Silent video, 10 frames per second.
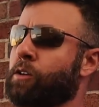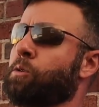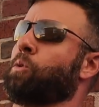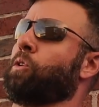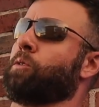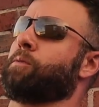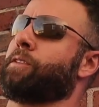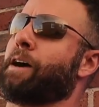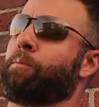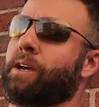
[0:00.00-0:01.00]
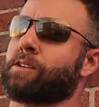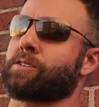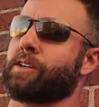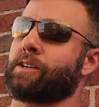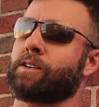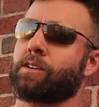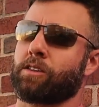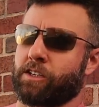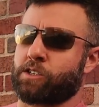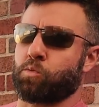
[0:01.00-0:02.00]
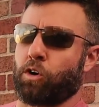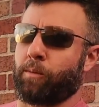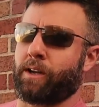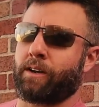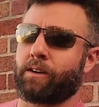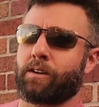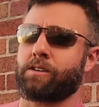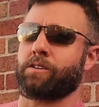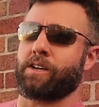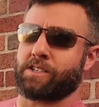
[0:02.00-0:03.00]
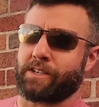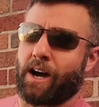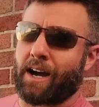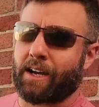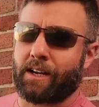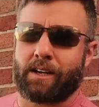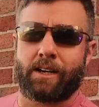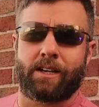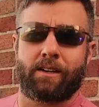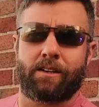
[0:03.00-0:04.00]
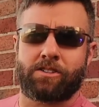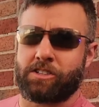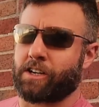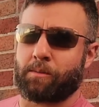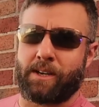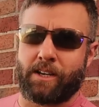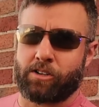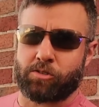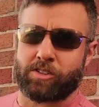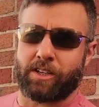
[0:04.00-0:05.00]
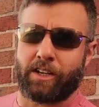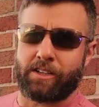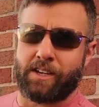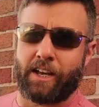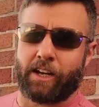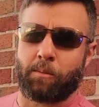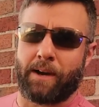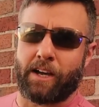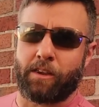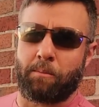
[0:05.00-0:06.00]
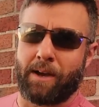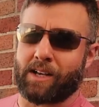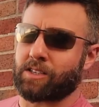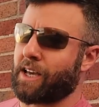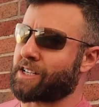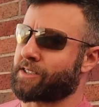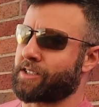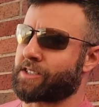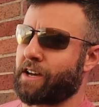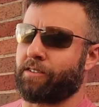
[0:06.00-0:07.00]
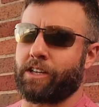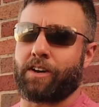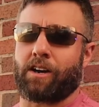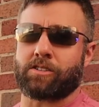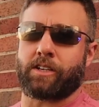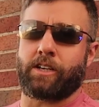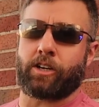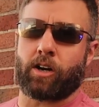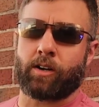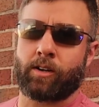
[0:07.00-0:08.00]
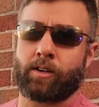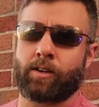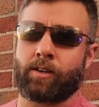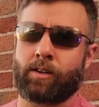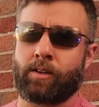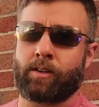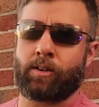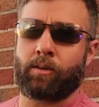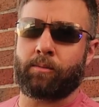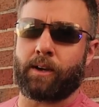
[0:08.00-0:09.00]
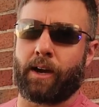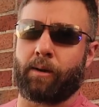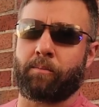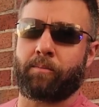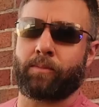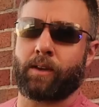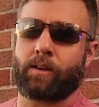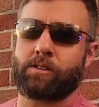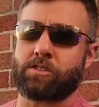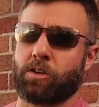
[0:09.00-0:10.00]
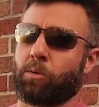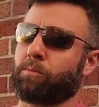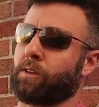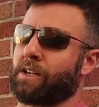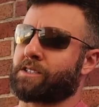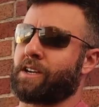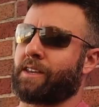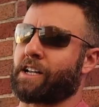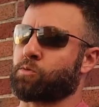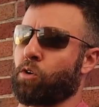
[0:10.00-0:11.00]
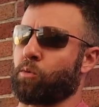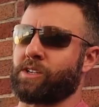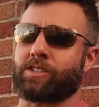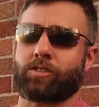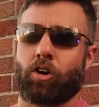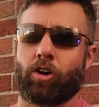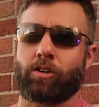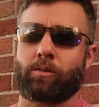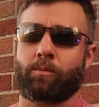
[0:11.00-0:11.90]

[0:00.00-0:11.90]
Well, that means that this woman she's not going to be interested in dating a man that makes less than $70,000 a year. Okay? So, let's say that's where we start